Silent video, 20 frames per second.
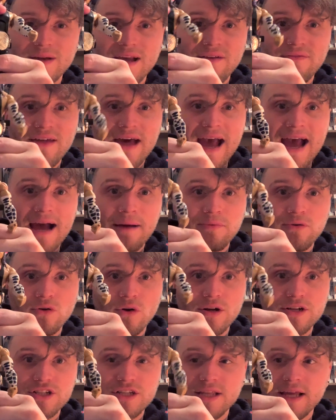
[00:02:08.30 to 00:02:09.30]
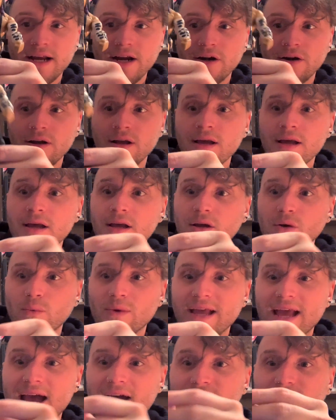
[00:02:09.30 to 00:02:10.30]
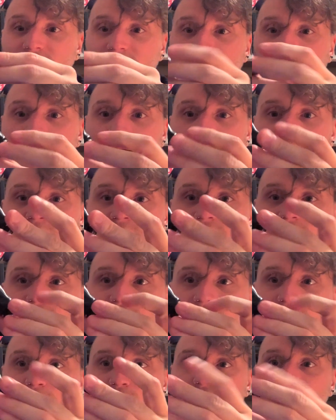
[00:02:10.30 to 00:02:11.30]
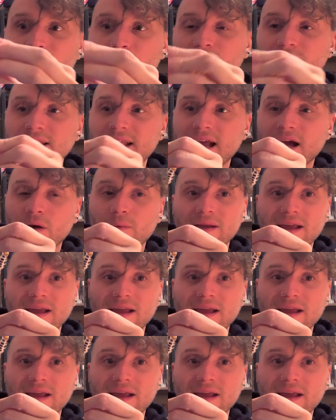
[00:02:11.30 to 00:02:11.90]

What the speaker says: We have the ab crunch there. We have the feet move up and down.